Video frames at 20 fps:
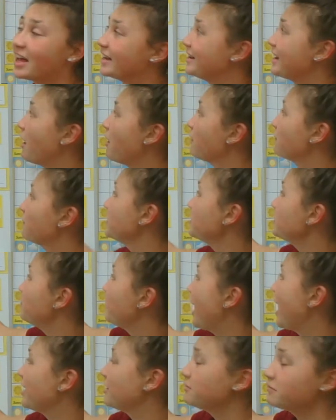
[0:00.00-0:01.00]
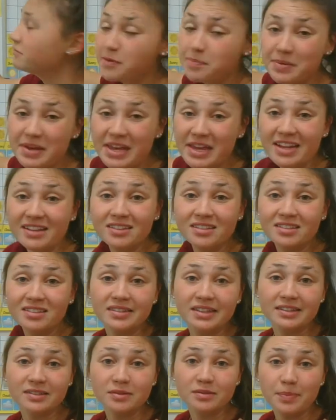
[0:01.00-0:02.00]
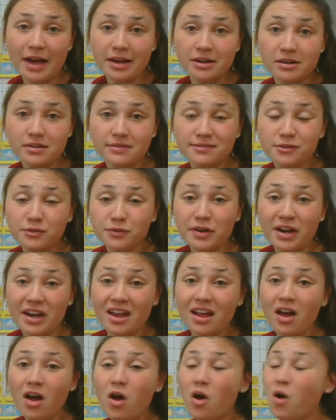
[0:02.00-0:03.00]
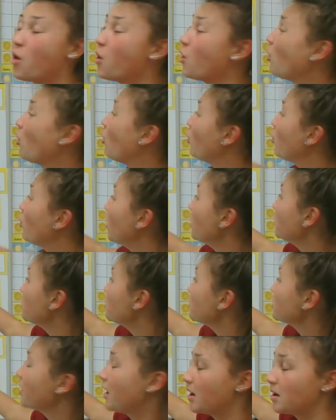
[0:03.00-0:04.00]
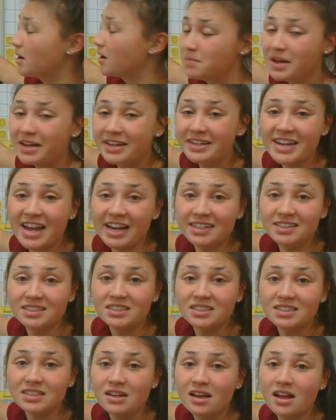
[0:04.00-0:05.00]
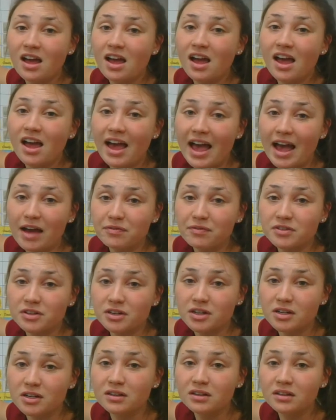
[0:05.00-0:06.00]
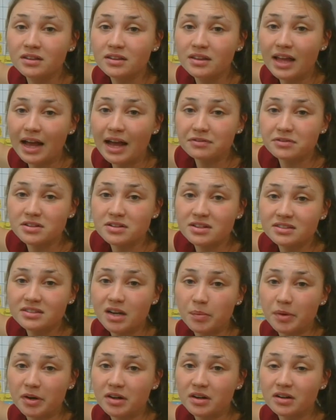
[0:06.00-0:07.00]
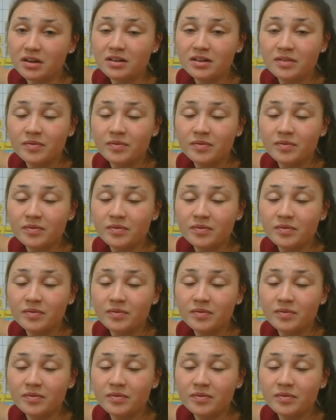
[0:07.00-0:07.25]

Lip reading: Now, if this pattern repeats, this pattern of 3, what will come next after this number?